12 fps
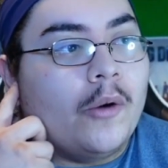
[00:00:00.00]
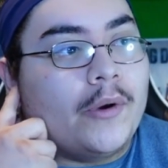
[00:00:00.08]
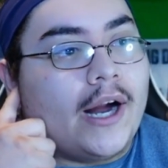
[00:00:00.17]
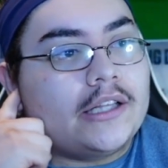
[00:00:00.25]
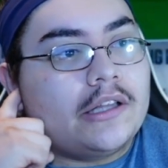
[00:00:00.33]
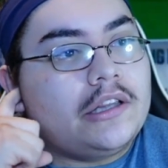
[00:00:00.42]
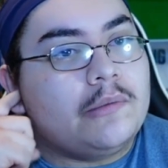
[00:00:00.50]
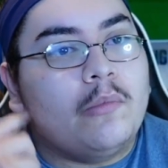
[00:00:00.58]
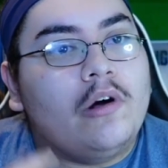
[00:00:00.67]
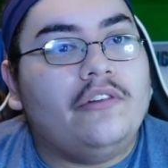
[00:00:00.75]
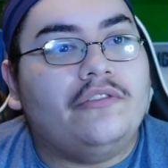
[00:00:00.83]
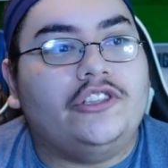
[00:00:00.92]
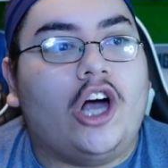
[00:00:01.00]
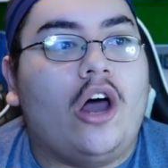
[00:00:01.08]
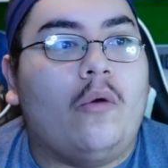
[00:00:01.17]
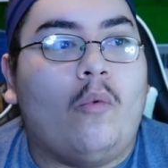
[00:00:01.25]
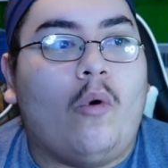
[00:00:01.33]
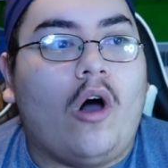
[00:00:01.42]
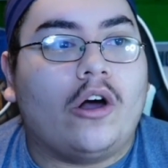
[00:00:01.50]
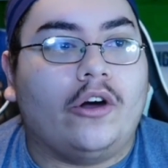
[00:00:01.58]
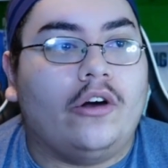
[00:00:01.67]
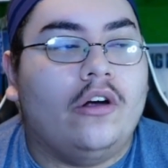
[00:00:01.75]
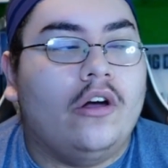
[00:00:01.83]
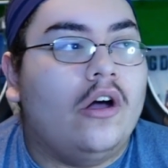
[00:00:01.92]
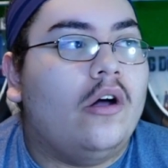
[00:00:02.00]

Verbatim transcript: We got to see more of John Walker,